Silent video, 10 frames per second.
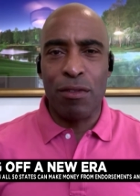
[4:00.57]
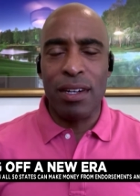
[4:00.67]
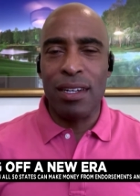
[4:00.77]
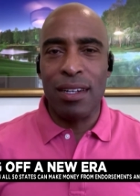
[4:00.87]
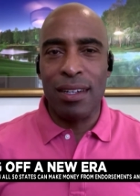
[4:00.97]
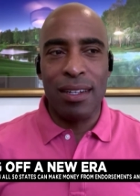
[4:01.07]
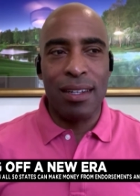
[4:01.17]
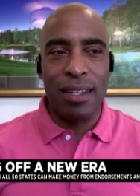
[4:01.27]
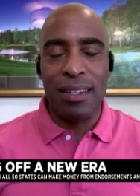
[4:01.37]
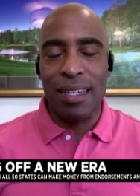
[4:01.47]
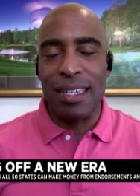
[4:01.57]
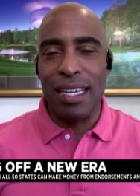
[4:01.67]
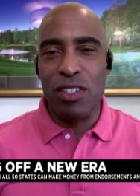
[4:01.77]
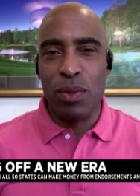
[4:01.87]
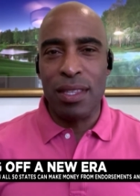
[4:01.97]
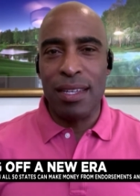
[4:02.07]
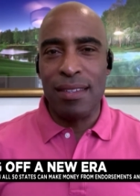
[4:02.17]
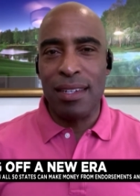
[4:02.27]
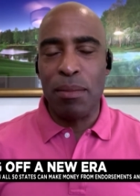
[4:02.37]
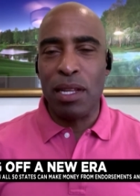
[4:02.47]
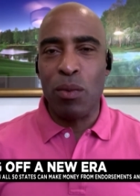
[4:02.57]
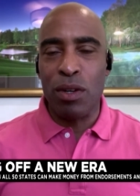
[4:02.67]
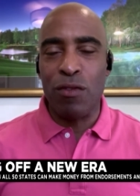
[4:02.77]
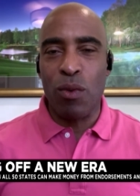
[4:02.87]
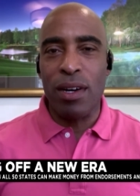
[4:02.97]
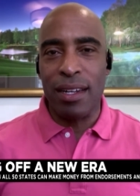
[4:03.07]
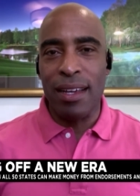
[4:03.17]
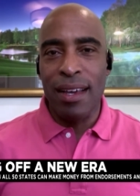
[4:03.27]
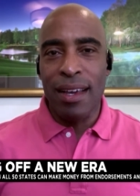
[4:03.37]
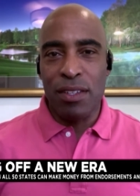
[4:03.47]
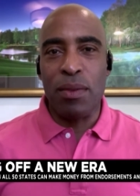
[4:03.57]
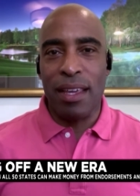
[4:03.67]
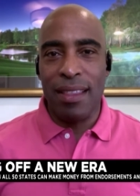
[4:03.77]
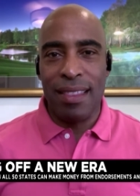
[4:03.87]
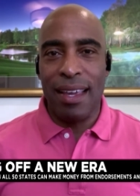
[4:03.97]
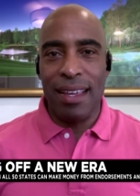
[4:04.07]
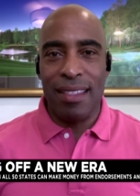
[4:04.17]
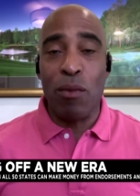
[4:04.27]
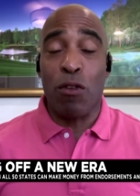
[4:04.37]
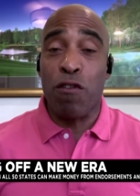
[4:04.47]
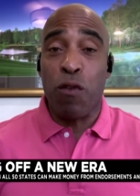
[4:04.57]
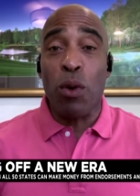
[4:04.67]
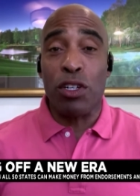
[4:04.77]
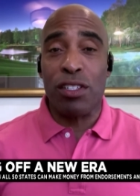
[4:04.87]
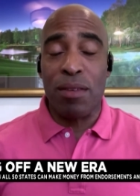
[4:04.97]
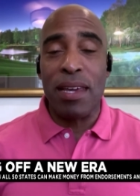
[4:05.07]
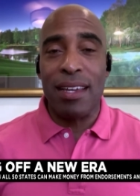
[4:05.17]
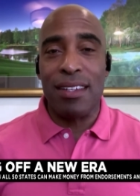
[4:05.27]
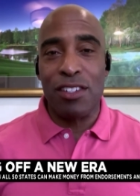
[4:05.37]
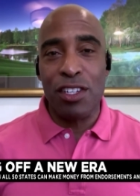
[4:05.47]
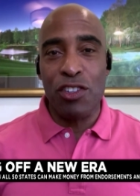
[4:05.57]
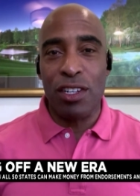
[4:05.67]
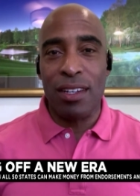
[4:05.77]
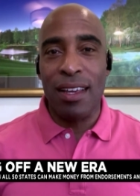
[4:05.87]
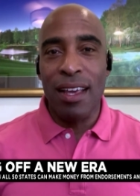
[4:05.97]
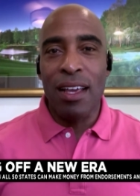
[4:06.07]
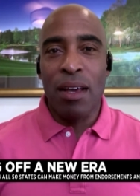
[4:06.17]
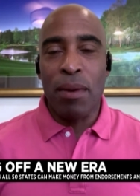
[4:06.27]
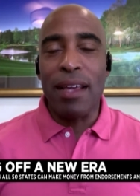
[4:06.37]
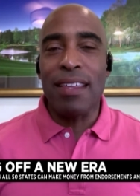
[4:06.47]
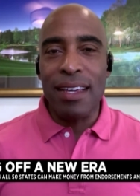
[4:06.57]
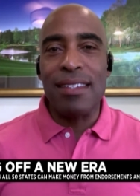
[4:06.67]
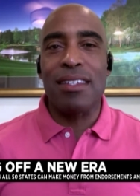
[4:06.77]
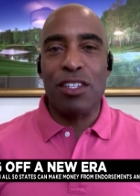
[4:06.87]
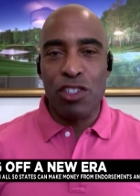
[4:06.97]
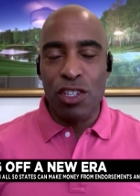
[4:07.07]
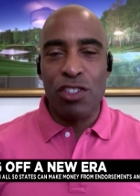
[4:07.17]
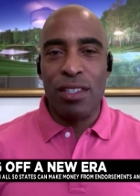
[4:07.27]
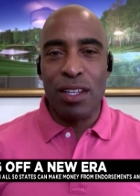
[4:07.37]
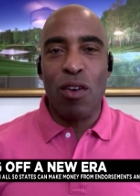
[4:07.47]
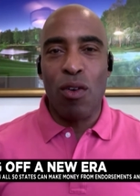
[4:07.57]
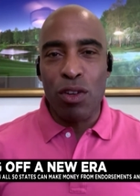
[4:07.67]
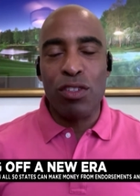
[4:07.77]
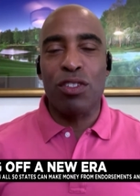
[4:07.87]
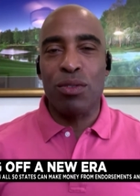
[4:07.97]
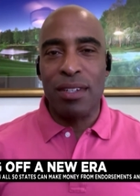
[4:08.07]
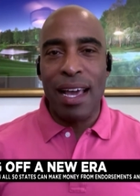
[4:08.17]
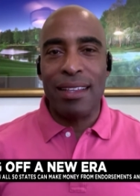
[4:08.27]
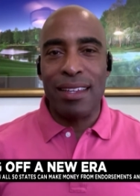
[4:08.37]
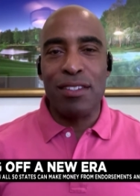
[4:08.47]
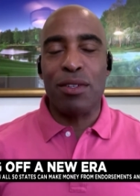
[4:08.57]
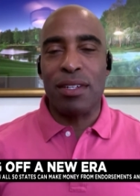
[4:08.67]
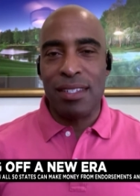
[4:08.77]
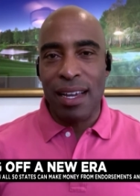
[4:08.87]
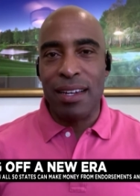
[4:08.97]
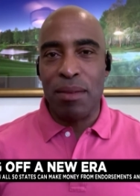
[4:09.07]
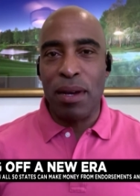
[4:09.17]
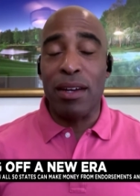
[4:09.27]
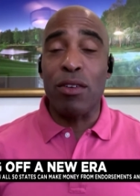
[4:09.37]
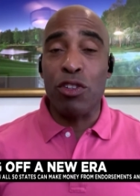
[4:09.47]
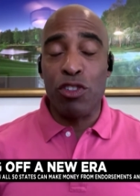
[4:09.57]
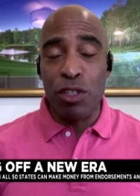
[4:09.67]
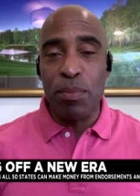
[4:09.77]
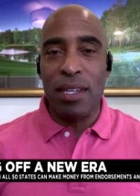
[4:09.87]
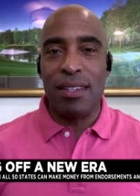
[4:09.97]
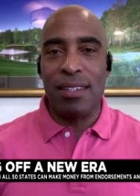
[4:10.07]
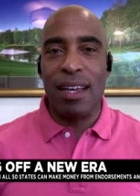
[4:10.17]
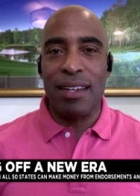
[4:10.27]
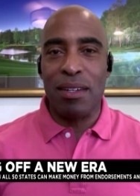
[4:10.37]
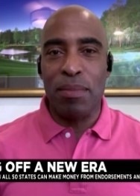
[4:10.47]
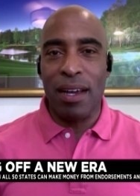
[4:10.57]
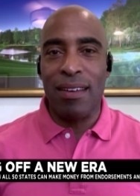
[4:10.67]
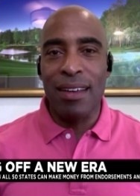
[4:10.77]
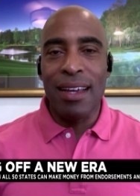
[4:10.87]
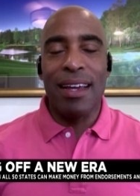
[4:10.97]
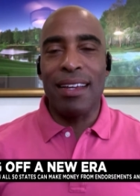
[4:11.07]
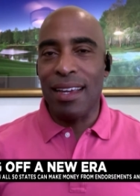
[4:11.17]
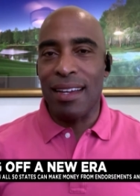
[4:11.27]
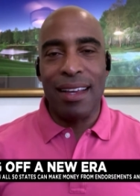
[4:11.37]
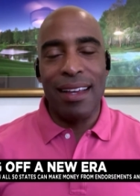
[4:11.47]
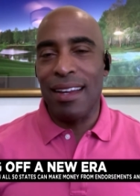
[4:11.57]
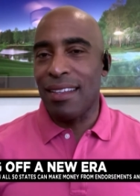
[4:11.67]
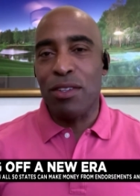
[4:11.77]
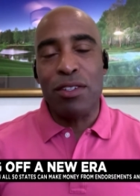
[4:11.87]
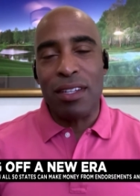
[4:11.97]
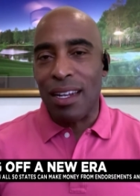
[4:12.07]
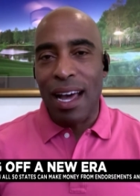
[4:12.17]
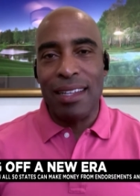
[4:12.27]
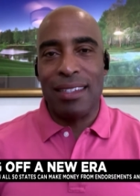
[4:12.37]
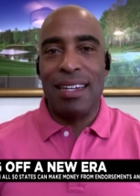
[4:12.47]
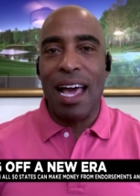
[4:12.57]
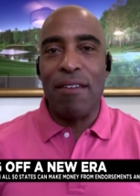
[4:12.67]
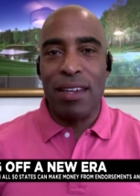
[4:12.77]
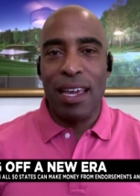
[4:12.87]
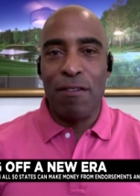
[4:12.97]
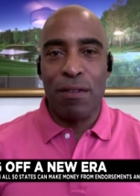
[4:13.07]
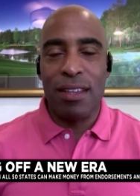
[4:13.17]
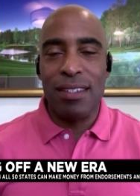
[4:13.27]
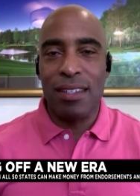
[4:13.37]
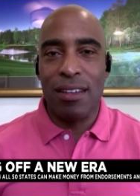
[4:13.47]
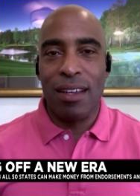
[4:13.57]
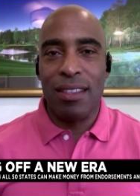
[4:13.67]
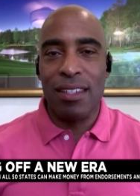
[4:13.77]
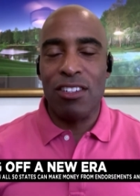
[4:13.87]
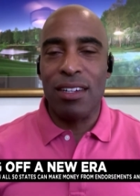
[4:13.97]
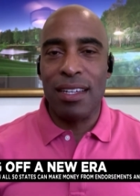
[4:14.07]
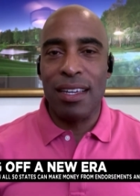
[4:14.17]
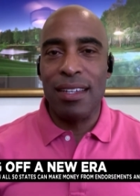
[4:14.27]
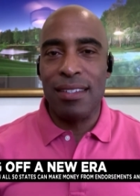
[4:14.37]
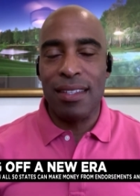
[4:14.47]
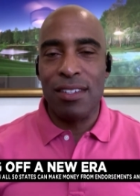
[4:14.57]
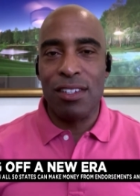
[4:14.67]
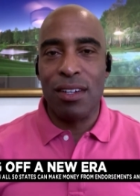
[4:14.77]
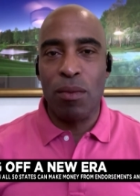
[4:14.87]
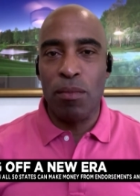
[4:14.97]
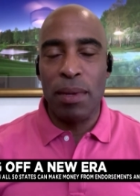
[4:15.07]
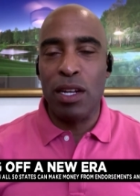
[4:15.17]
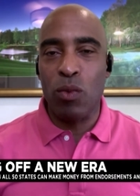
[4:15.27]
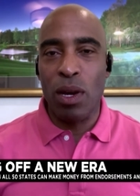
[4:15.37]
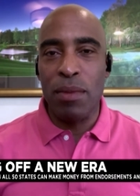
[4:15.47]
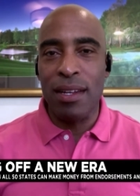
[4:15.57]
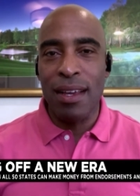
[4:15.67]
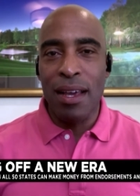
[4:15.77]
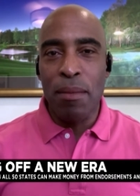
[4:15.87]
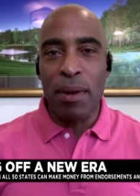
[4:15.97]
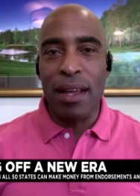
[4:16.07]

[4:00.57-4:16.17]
kind of running a, uh, against what the NCAA would have wanted, and so they they they were forced to make a decision. But I think it's a decision that all student athletes are excited about or should be excited about. And again, it, there's a lot to navigate for these, uh, these young kids, these young men and women.